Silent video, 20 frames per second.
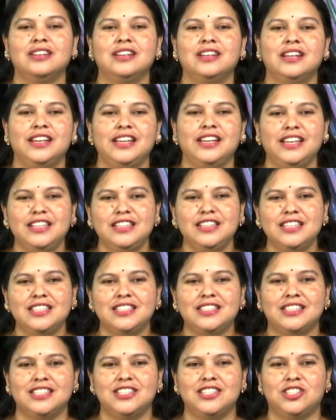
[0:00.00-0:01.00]
In this
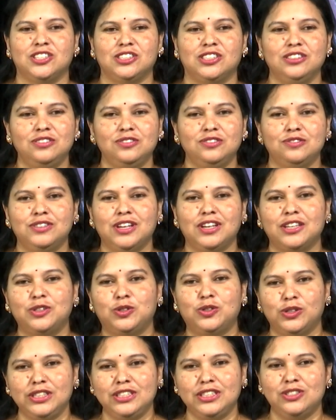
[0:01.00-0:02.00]
session, we are
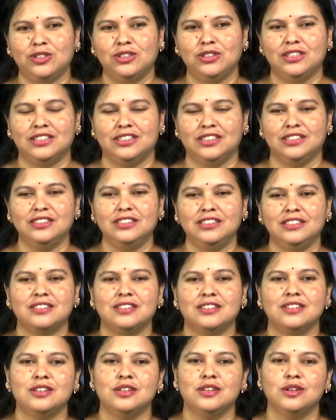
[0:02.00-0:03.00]
going to learn
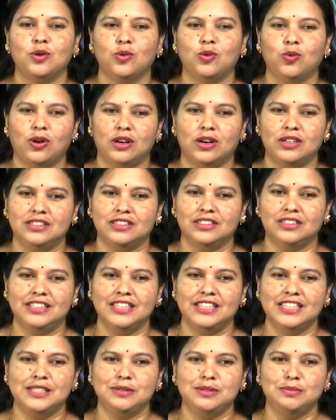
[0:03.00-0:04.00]
what are
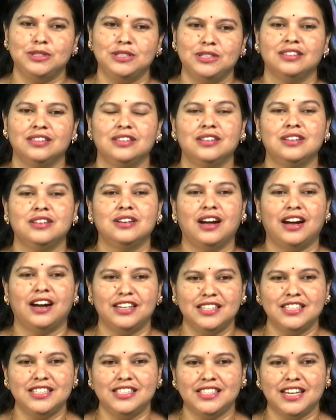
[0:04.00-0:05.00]
decimals,
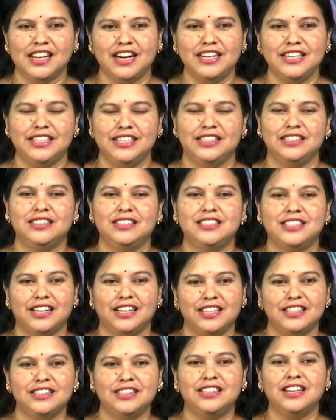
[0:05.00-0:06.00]
understanding 10th,
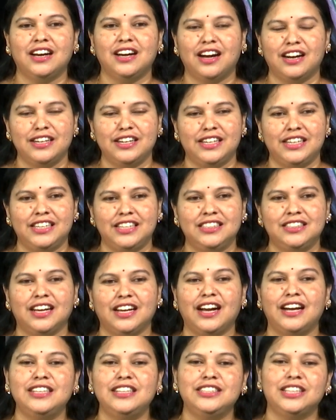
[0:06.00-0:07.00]
100th and
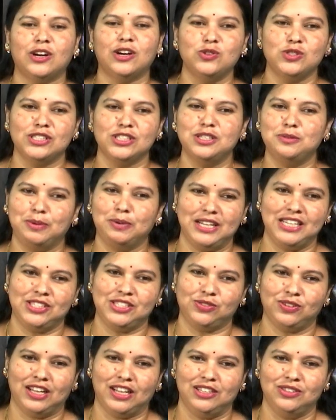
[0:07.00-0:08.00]
1000th place
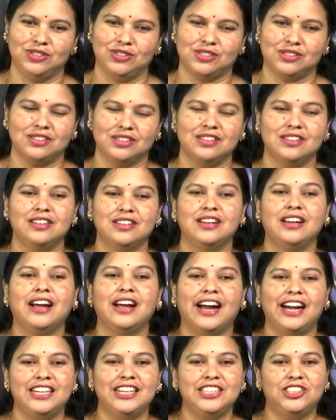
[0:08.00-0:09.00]
values,
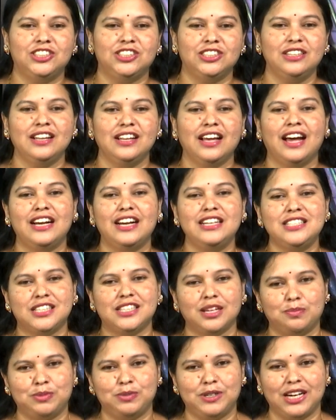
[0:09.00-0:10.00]
addition and
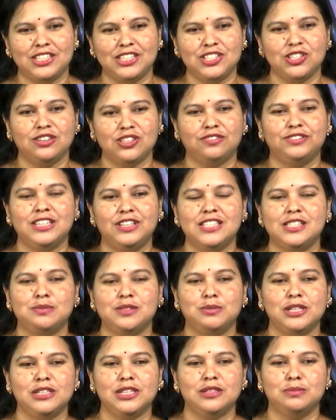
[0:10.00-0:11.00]
subtraction of decimal
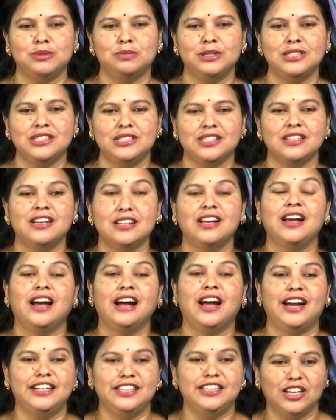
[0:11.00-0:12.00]
numbers
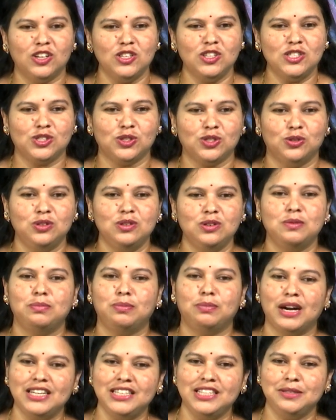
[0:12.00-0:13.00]
and also
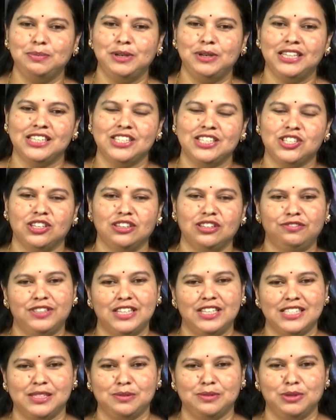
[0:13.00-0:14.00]
multiplication of
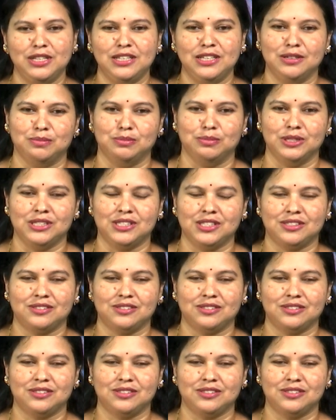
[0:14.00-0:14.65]
decimal numbers.